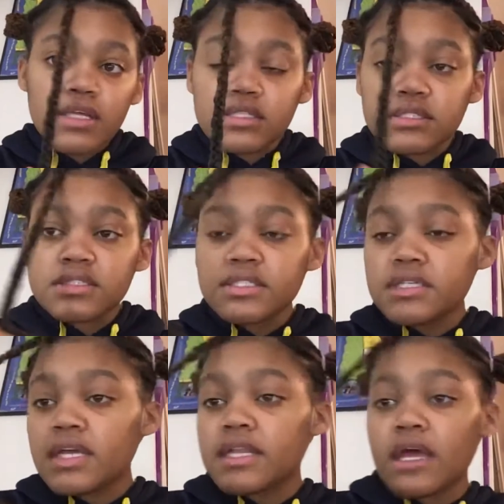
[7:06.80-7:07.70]

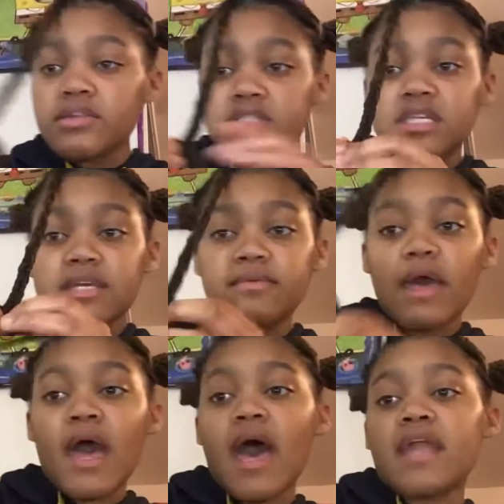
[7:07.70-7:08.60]
See? And now you just keep
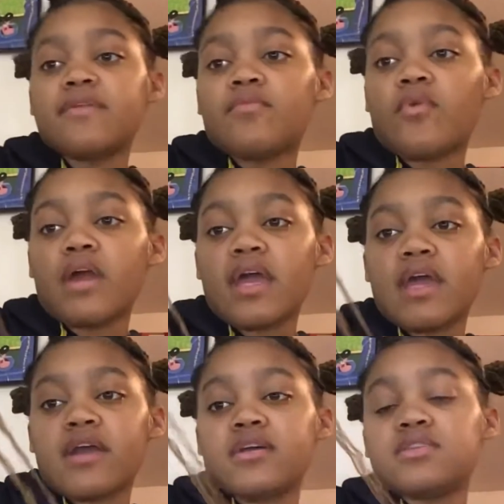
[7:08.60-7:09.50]
adding more
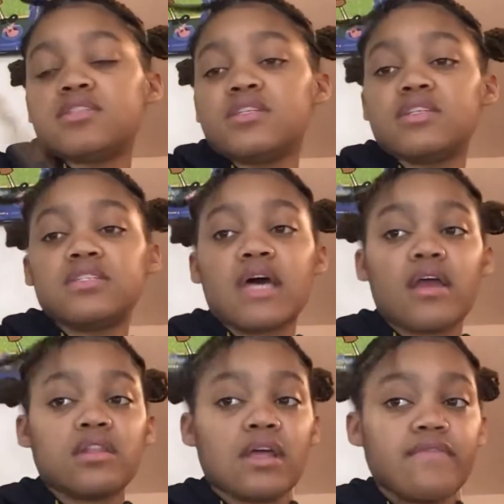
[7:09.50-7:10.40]
hair to the
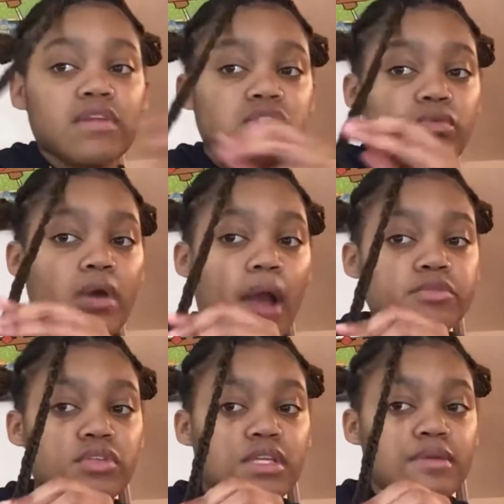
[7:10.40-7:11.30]
desired length that you want. I'm just
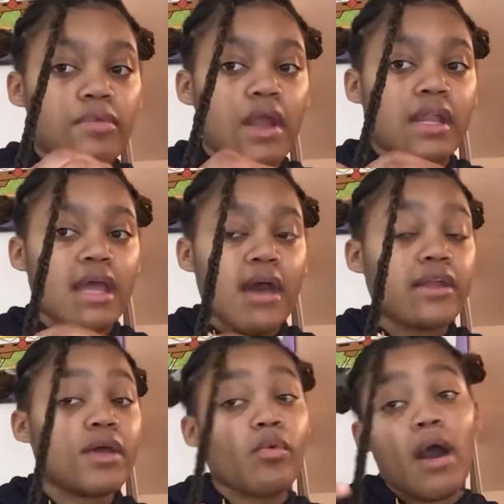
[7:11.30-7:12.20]
going to keep braiding down.
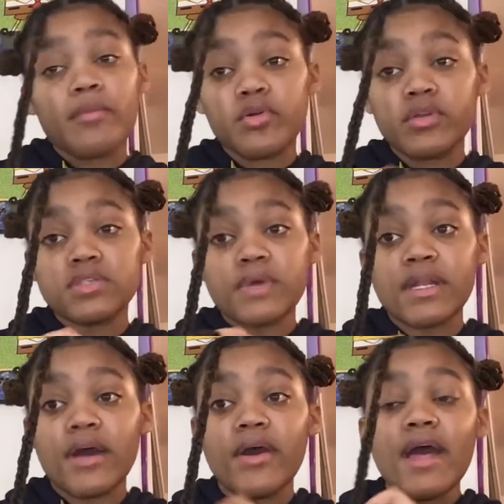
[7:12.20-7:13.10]
And while I'm doing this right
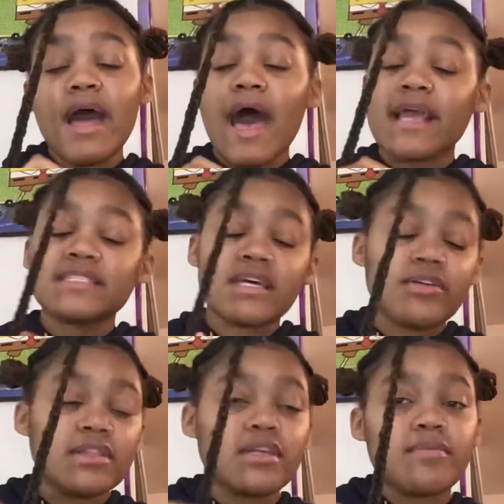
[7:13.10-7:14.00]
now, I could tell you
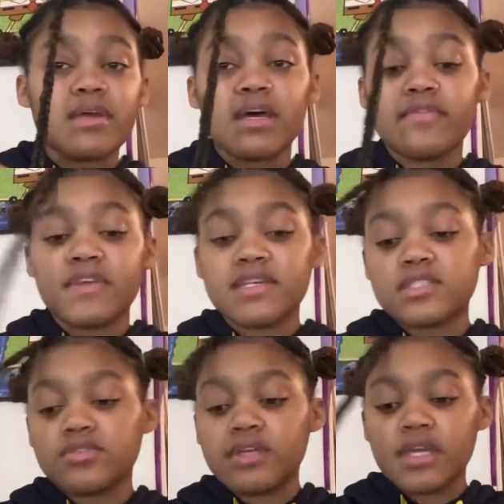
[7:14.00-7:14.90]
a little bit of
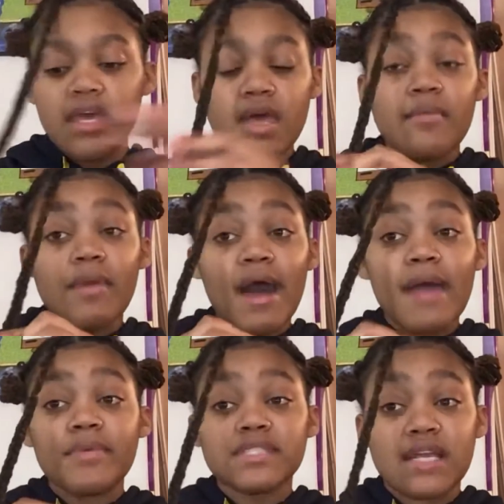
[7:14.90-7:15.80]
history
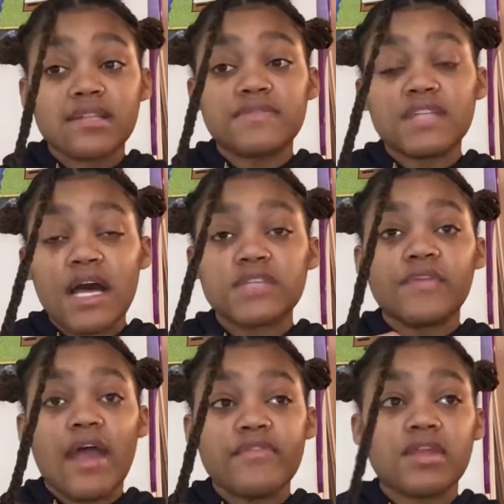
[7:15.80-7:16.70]
behind protective styles for
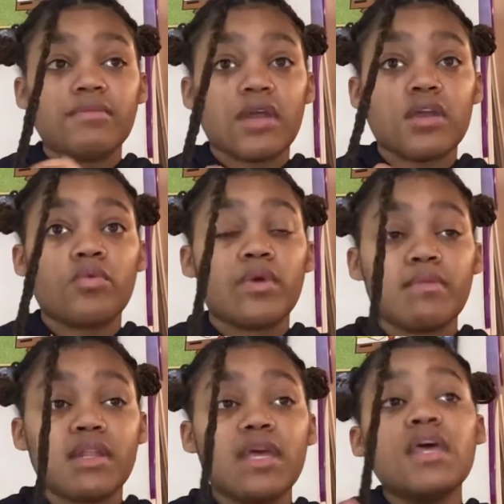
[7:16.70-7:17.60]
African American
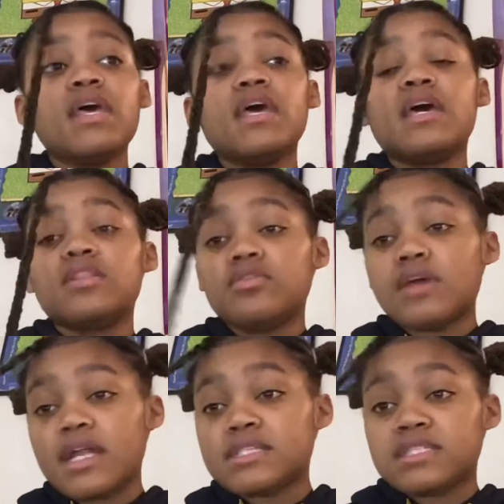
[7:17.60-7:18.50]
women in the
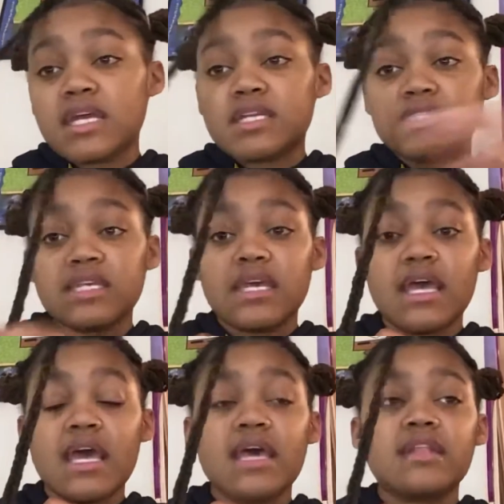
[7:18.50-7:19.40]
United States,
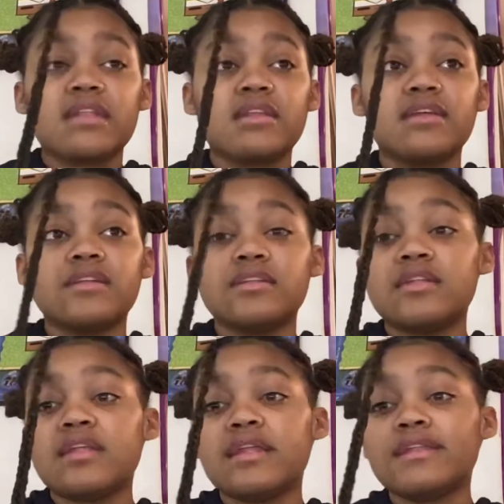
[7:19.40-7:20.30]
and
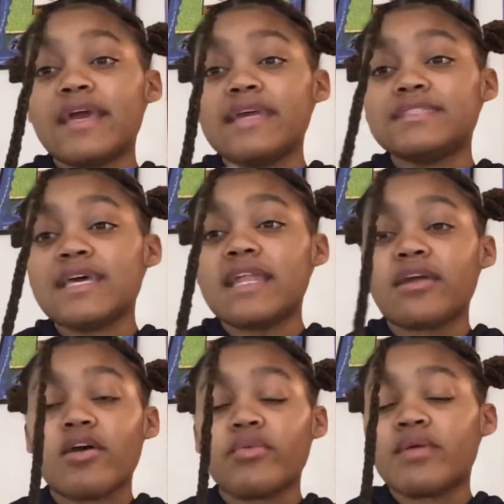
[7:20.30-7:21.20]
days heading
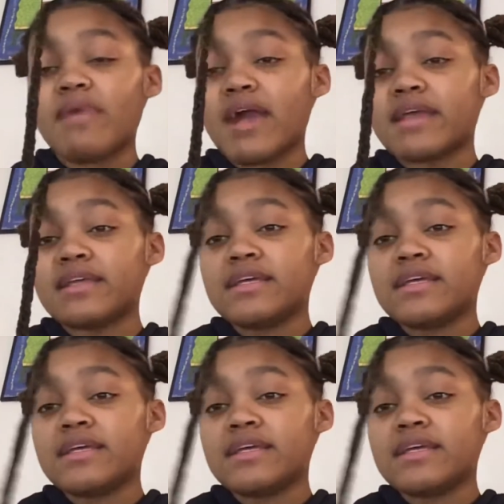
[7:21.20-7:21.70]
all the way back